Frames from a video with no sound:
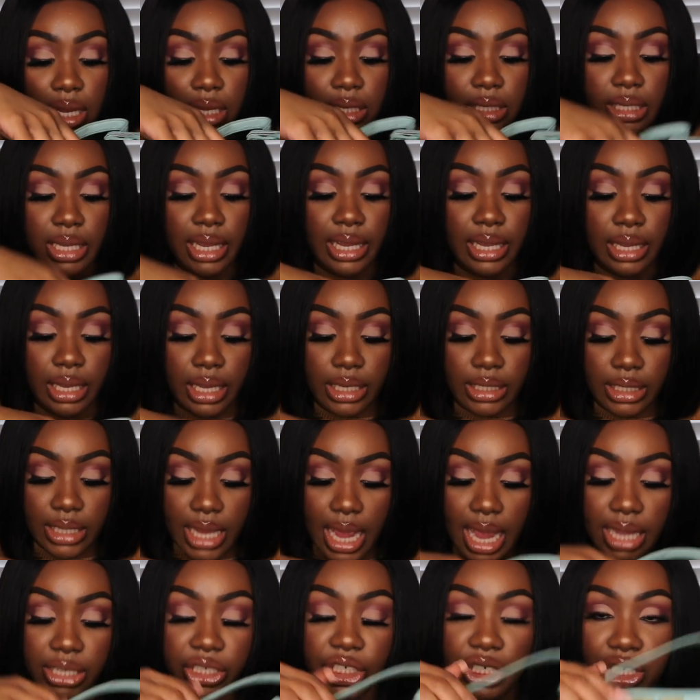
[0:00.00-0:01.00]
it's like
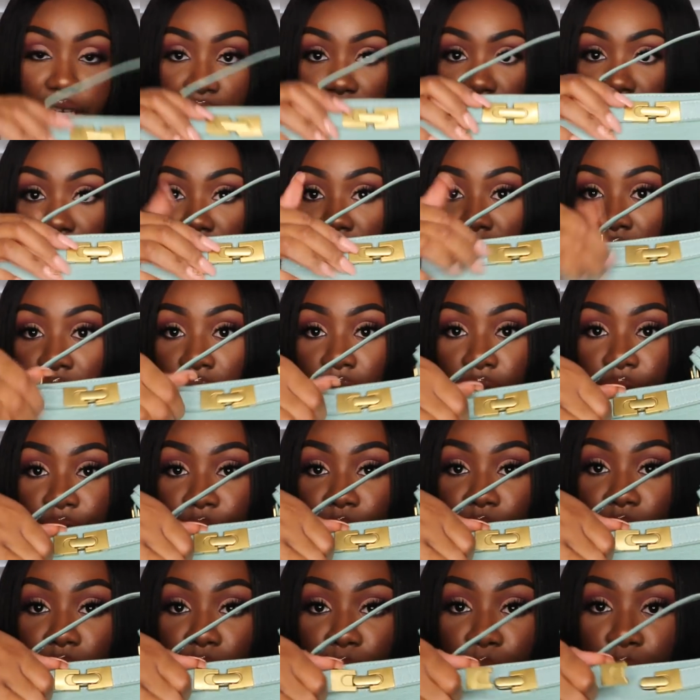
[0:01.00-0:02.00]
attached here.
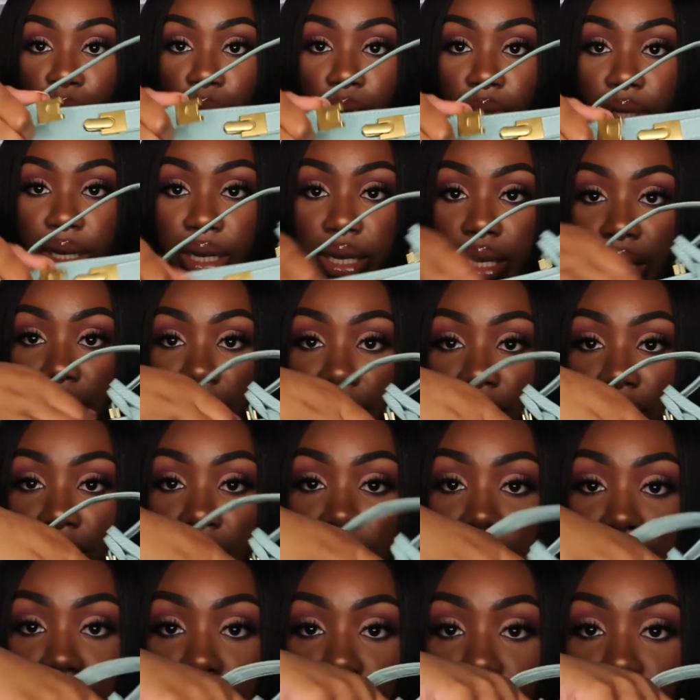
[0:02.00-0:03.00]
You just pull it here,